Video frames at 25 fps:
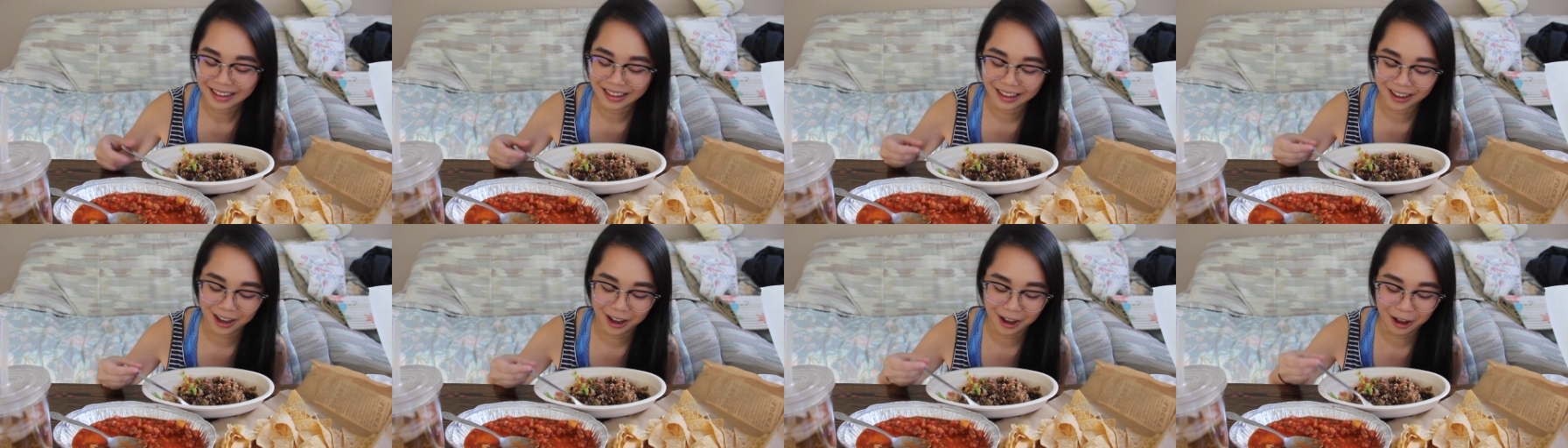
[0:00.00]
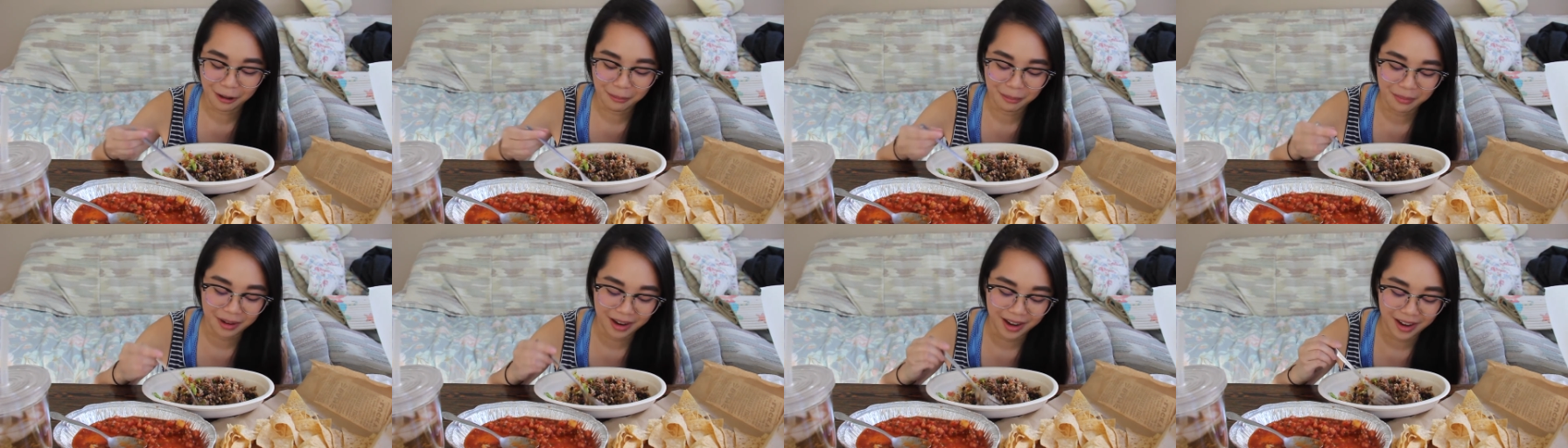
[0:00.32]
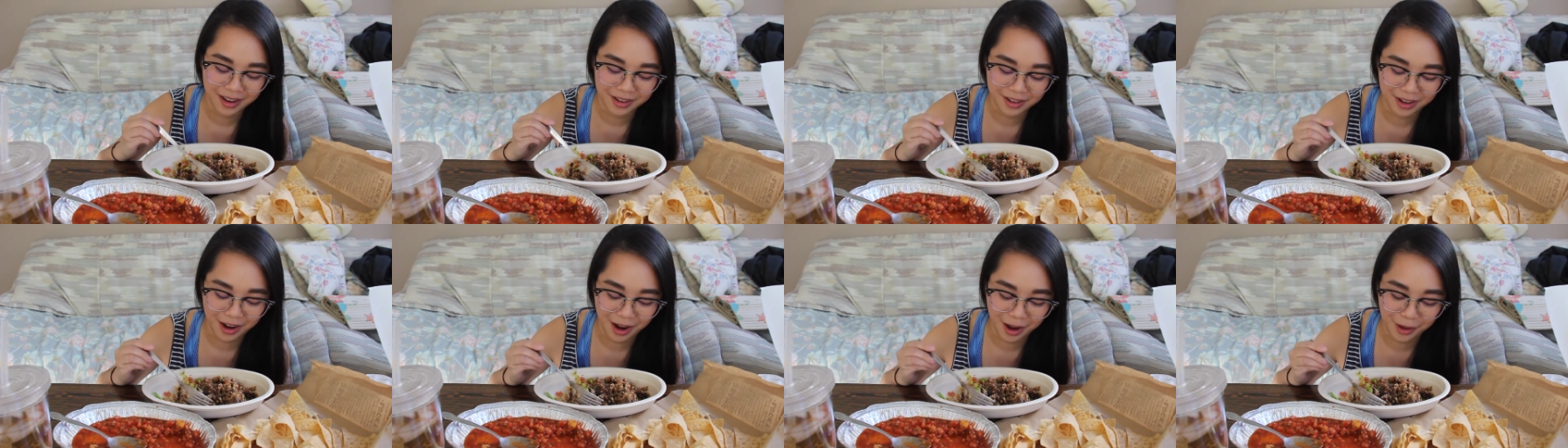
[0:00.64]
um,
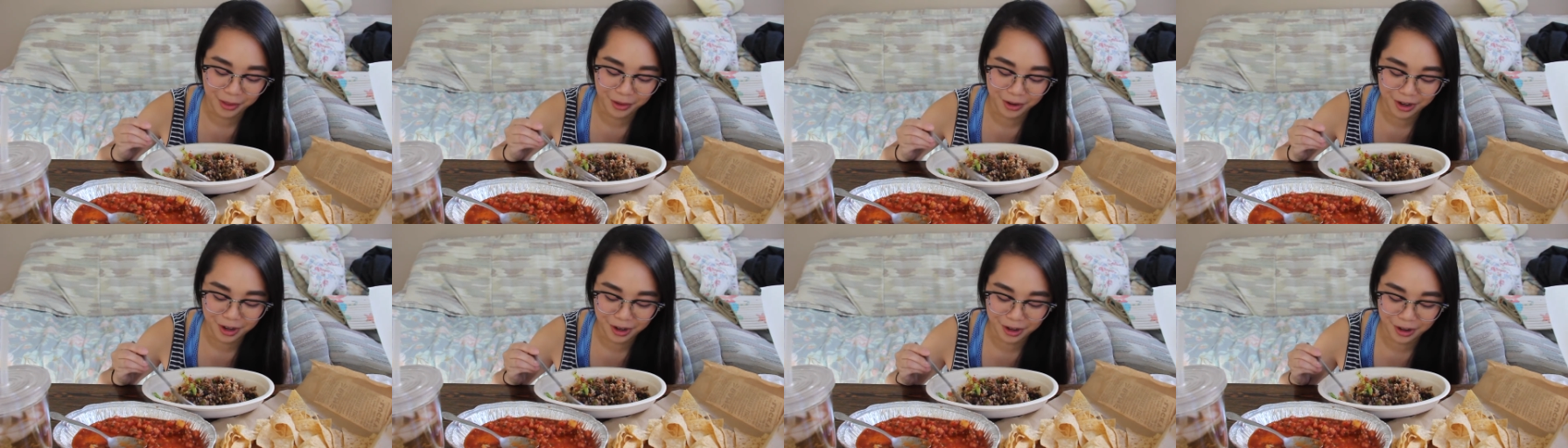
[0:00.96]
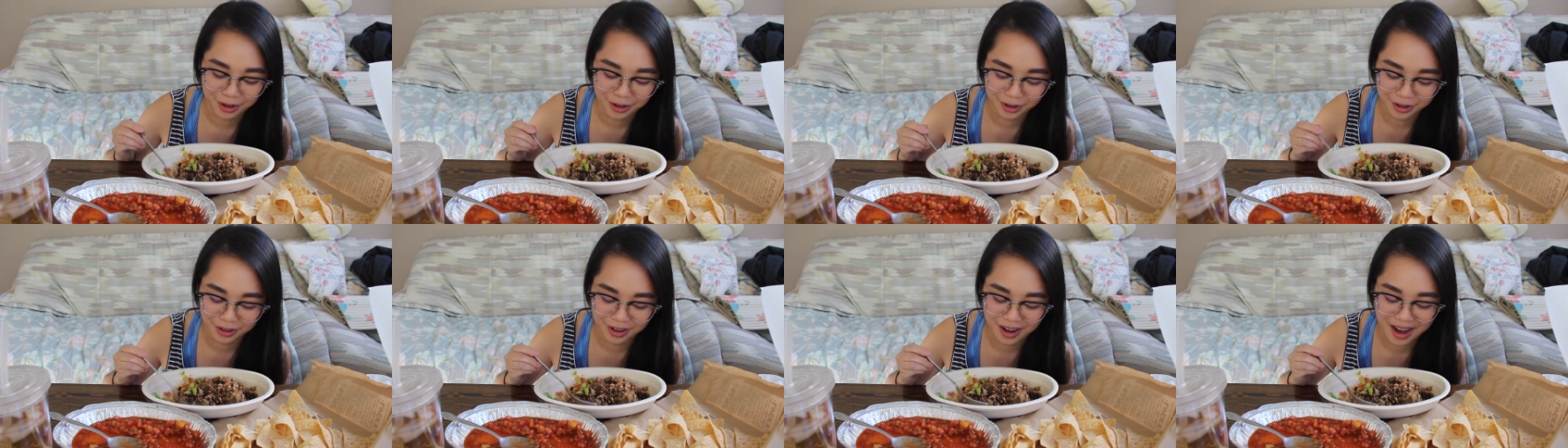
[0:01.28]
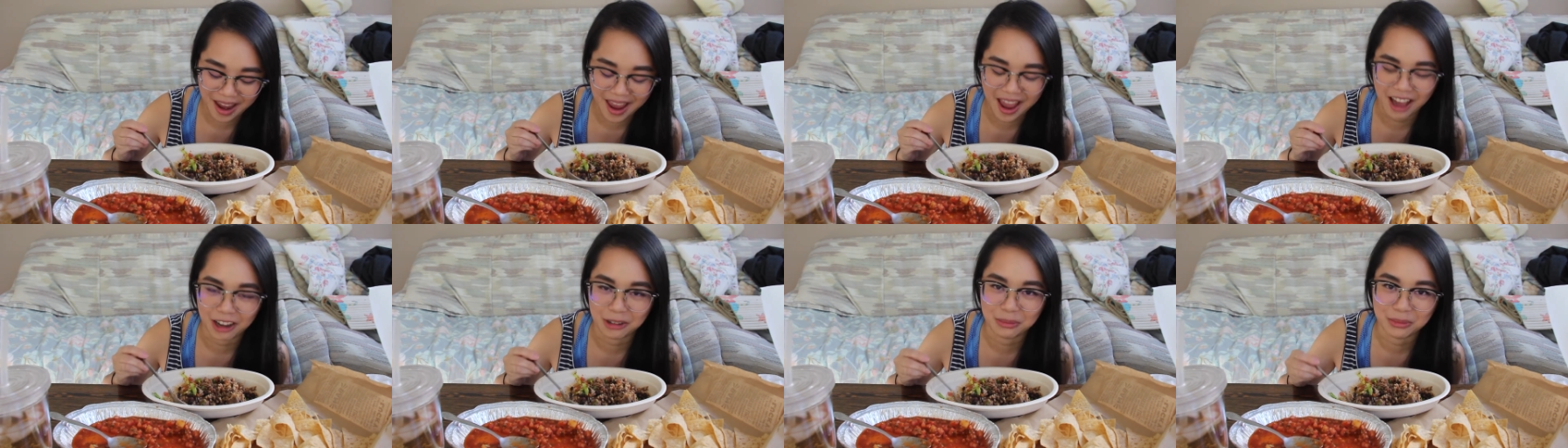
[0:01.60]
and other
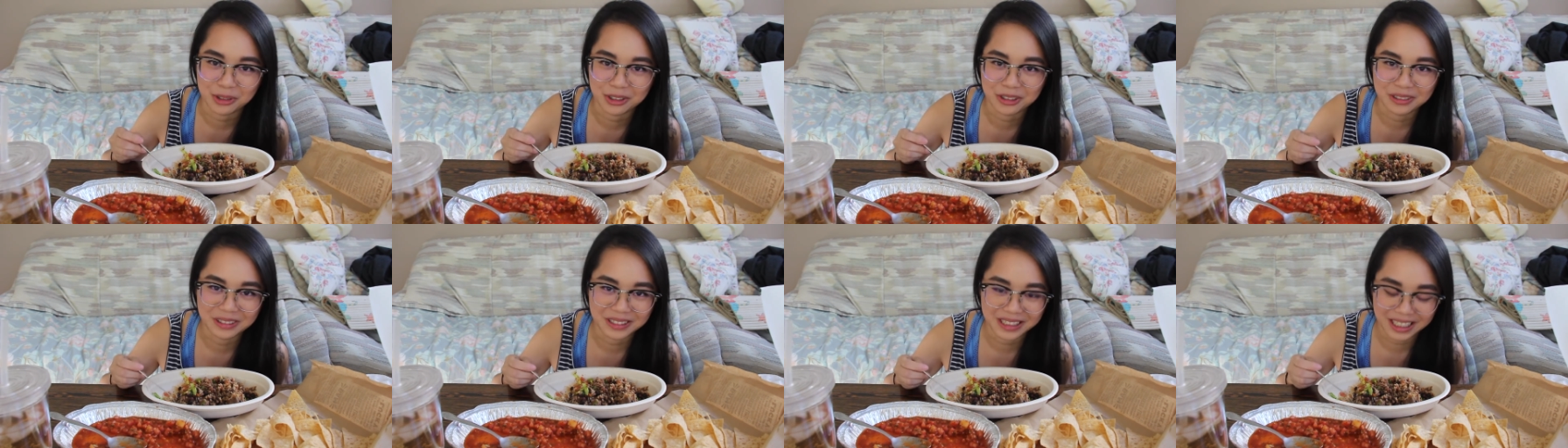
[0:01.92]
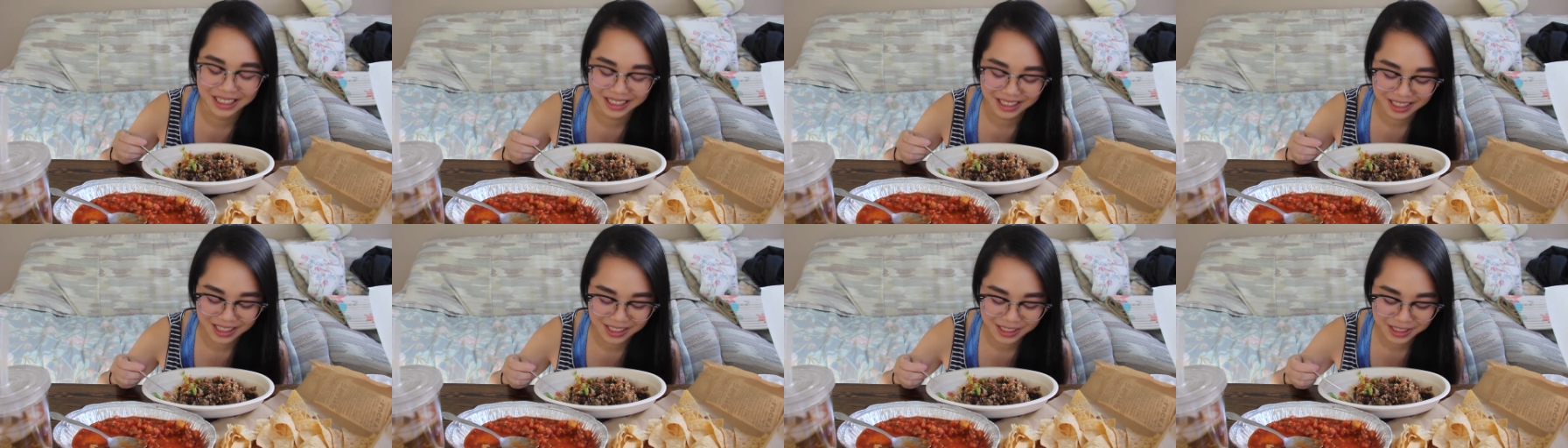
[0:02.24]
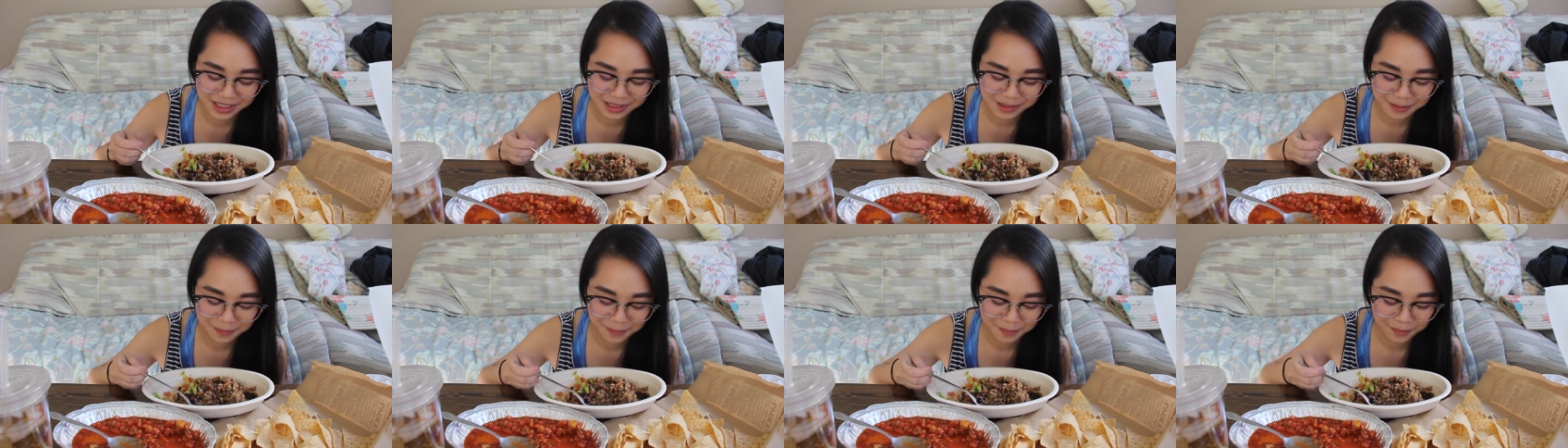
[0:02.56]
animals, I
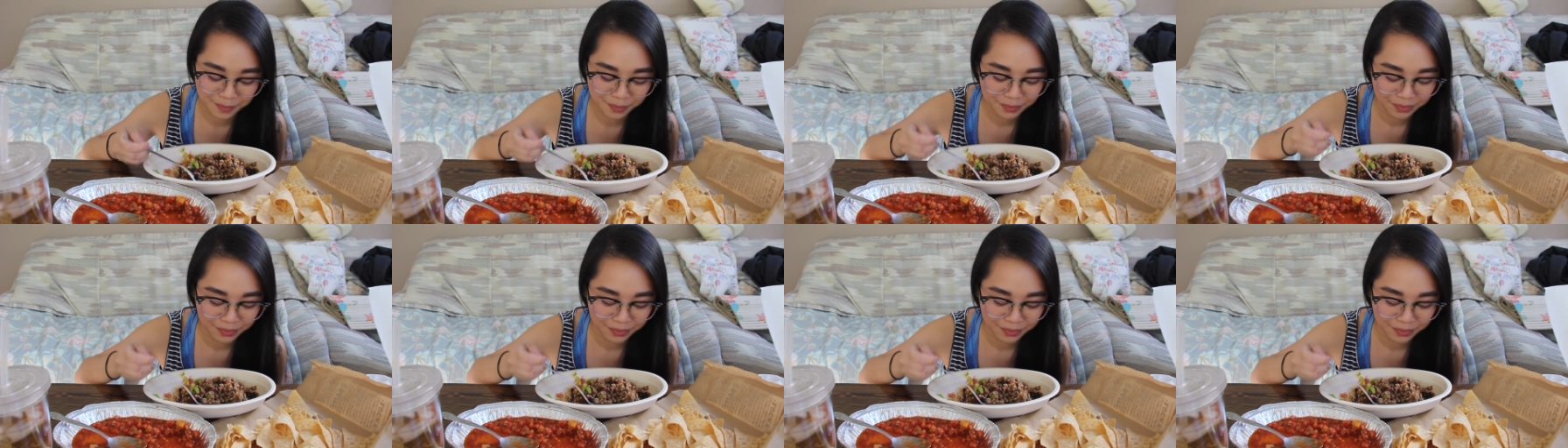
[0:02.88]
guess.